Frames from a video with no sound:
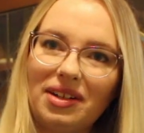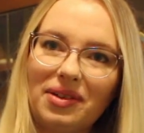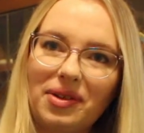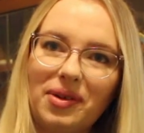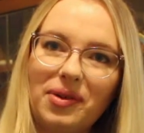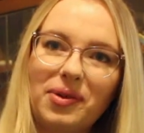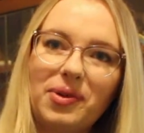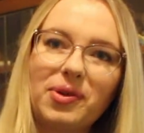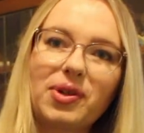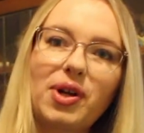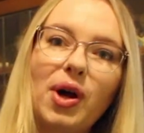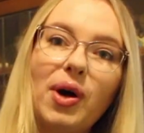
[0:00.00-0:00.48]

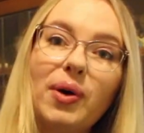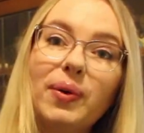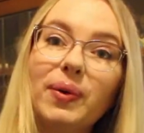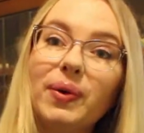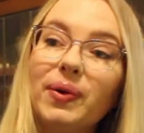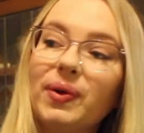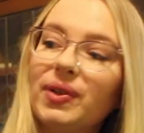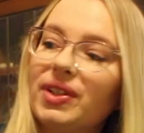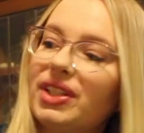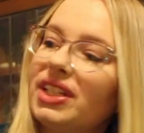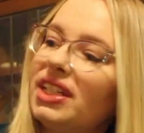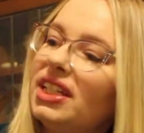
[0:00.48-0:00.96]
or
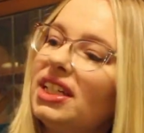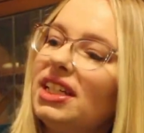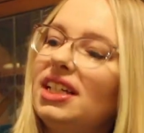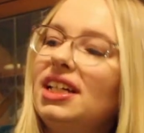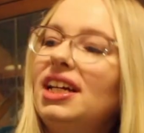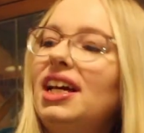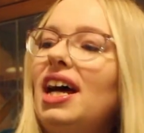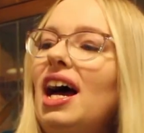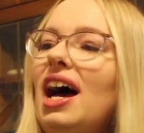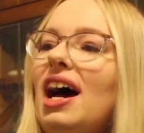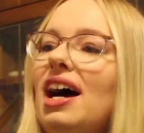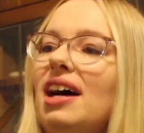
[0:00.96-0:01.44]
co-ord.
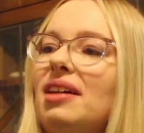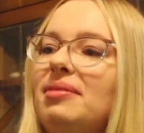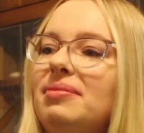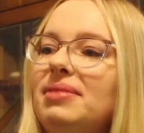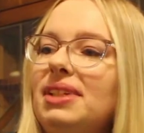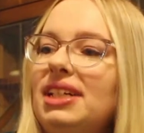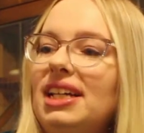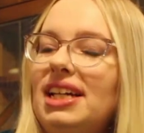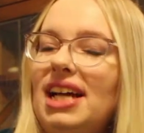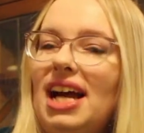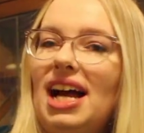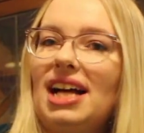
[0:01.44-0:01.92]

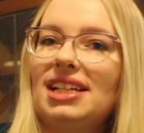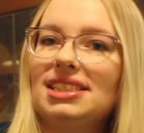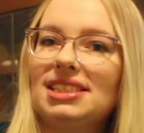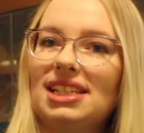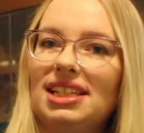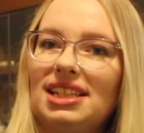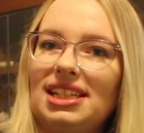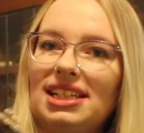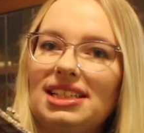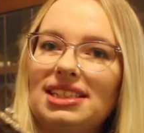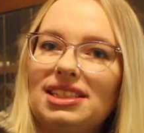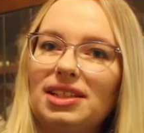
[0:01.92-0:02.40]
It has
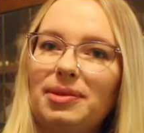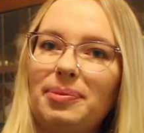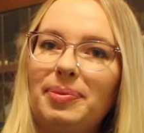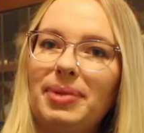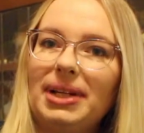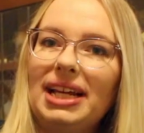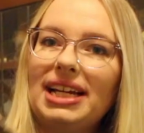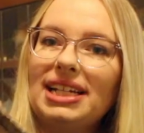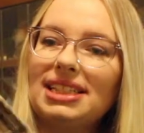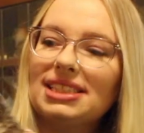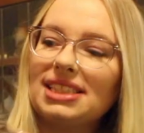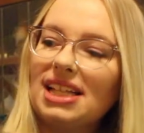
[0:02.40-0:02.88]
this
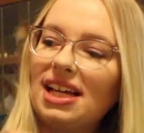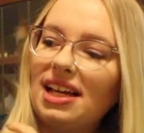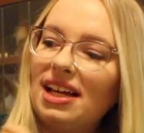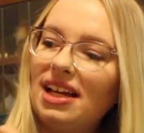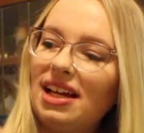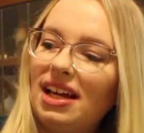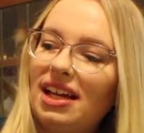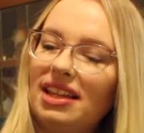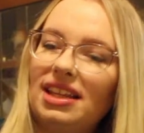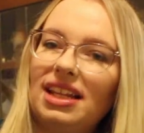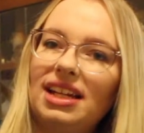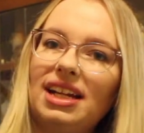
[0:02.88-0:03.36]
blazer
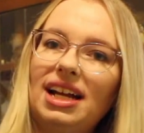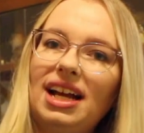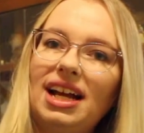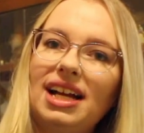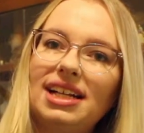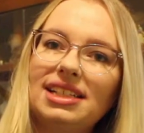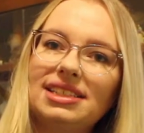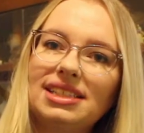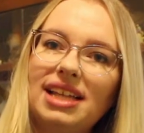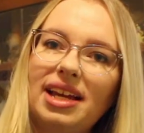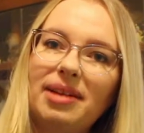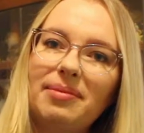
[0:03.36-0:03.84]
and then it
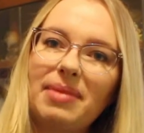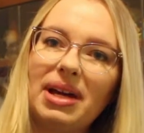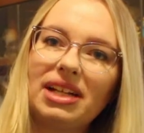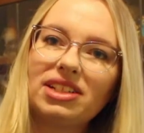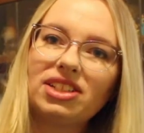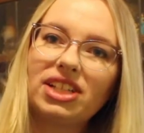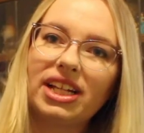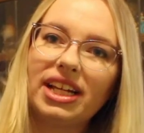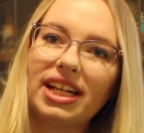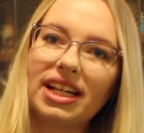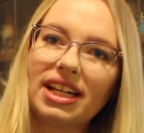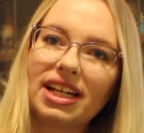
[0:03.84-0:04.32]
has a
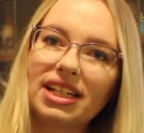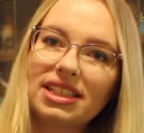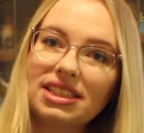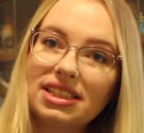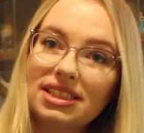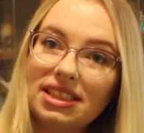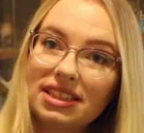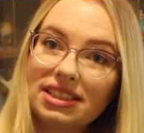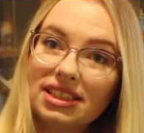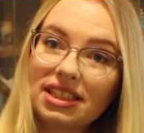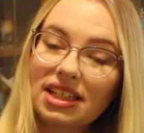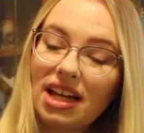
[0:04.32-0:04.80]
matching
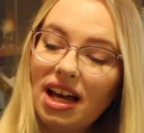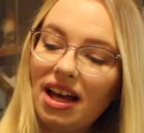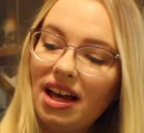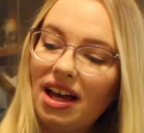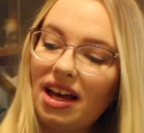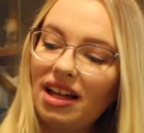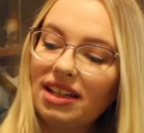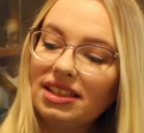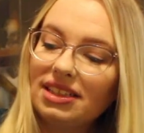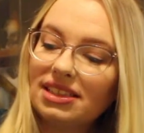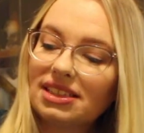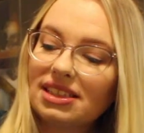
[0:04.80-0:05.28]

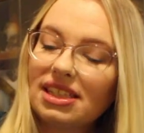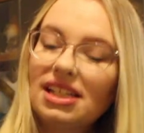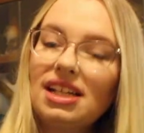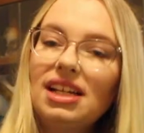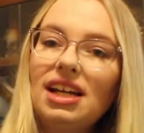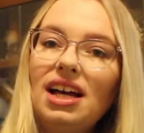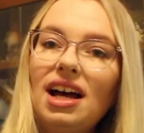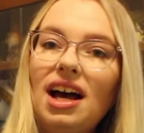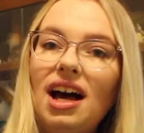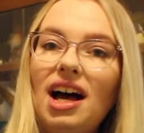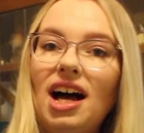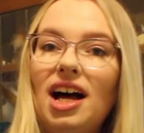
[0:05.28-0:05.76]
skirt.
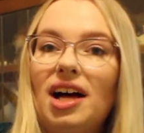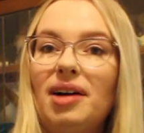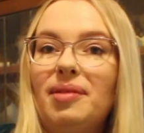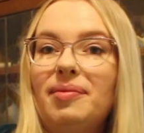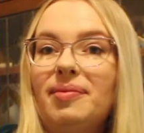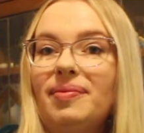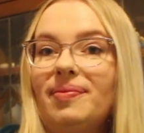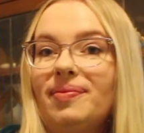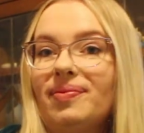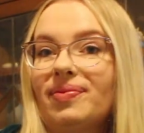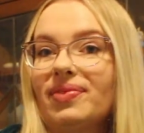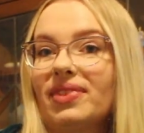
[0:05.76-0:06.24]

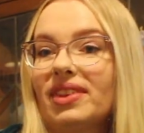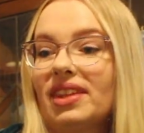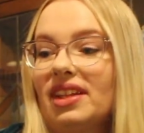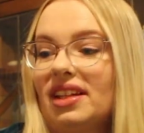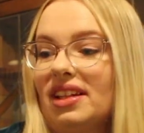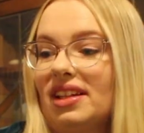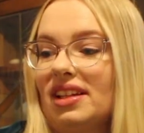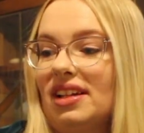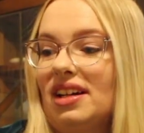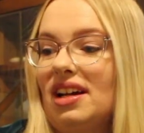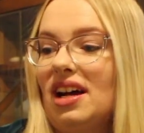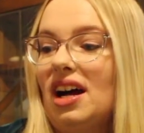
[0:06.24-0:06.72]

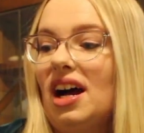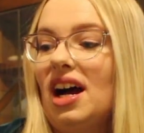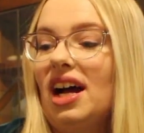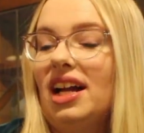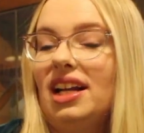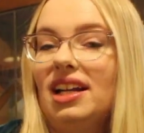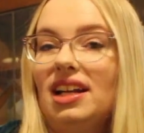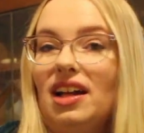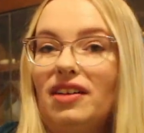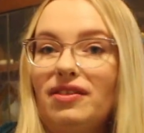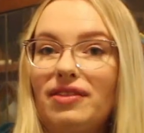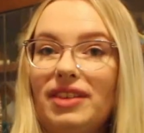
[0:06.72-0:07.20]
I
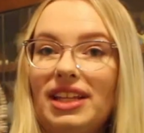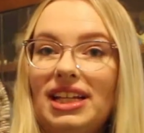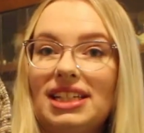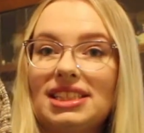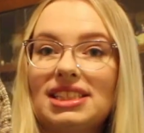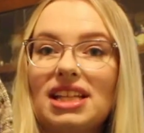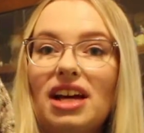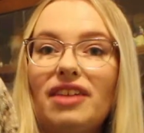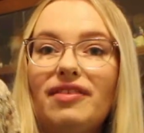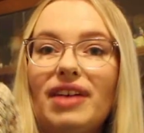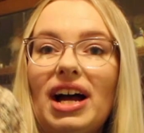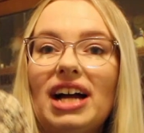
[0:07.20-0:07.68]
love
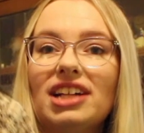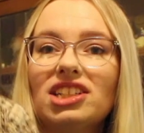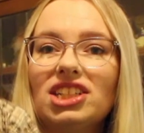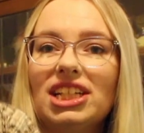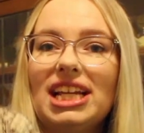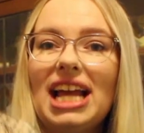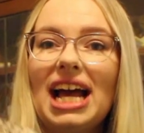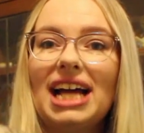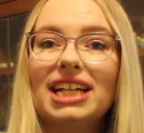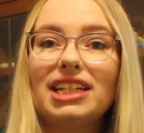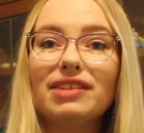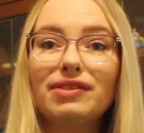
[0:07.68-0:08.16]
this. I've
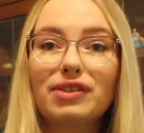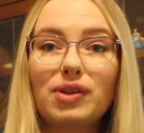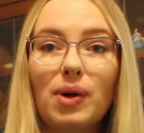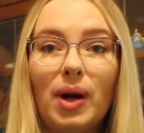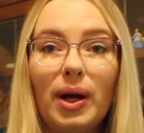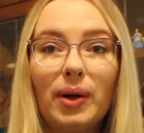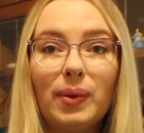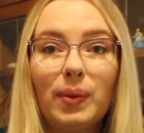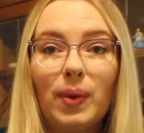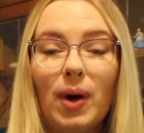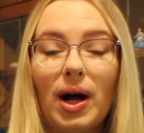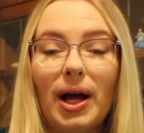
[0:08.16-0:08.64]
actually had it for
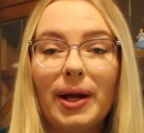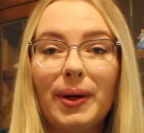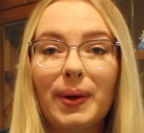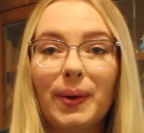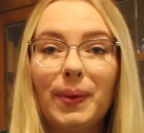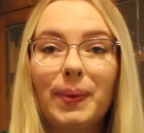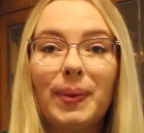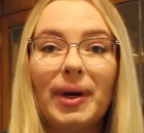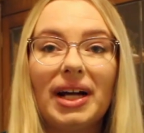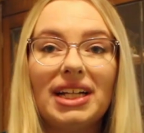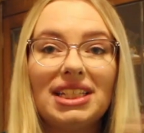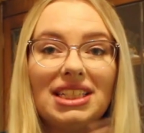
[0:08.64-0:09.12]
quite a
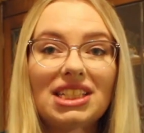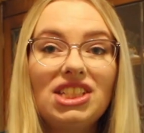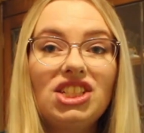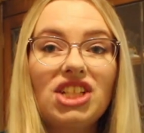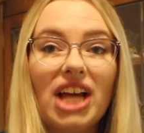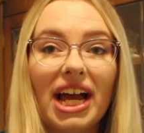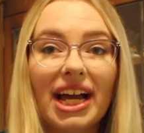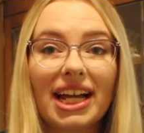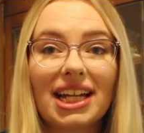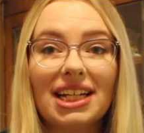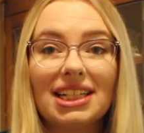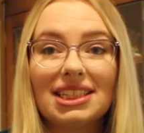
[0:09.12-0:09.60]
while, but I did
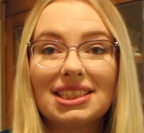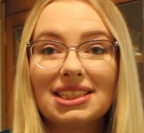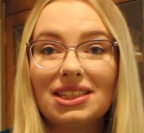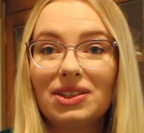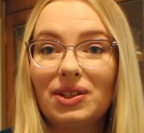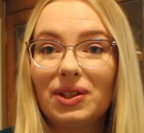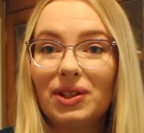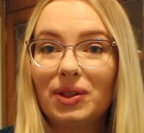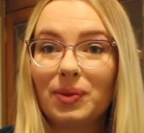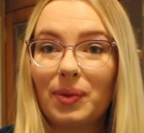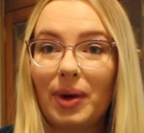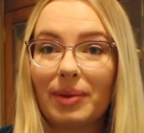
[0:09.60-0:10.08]
check and it's still
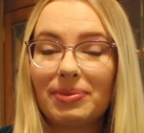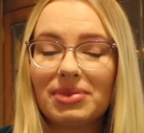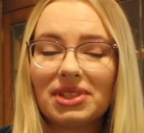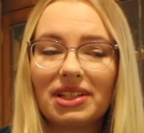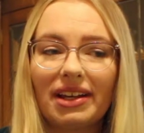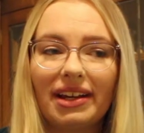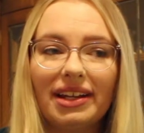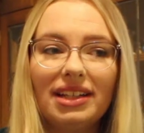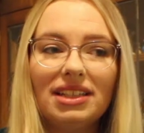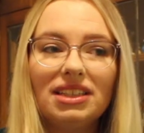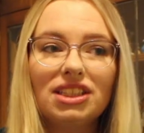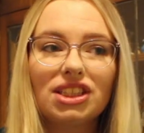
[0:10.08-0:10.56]
on the
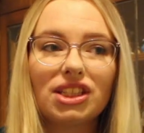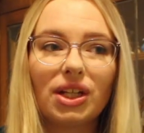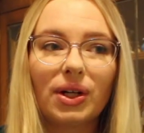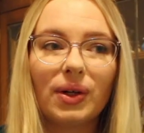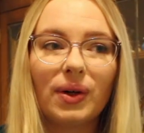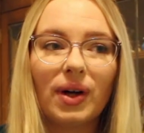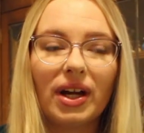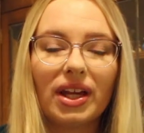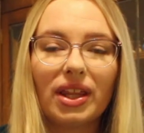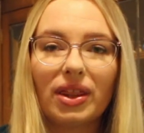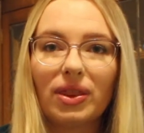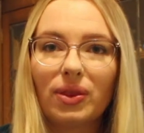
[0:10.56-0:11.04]
website,
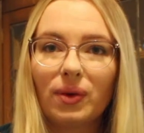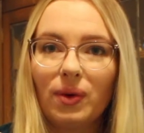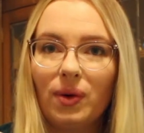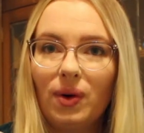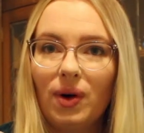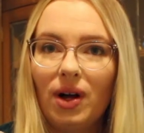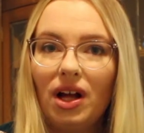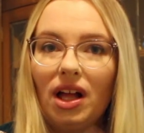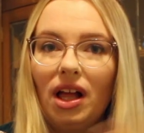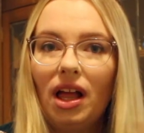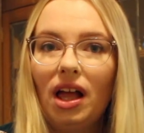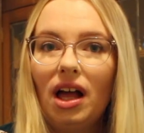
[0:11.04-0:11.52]
so I
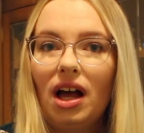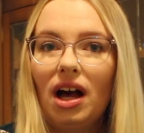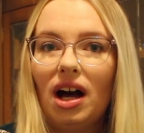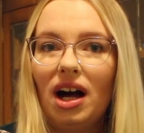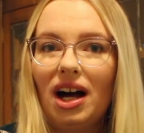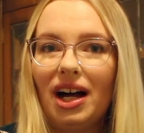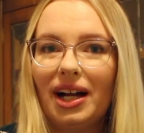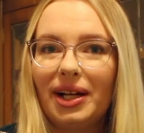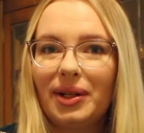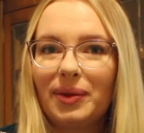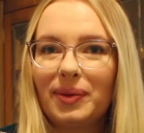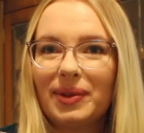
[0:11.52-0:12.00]
thought
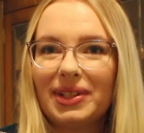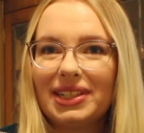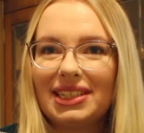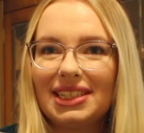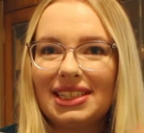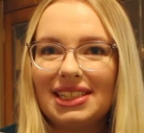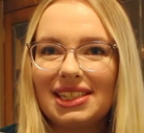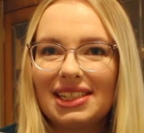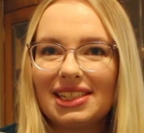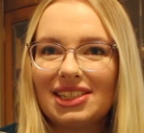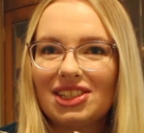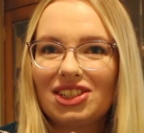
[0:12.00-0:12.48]
I would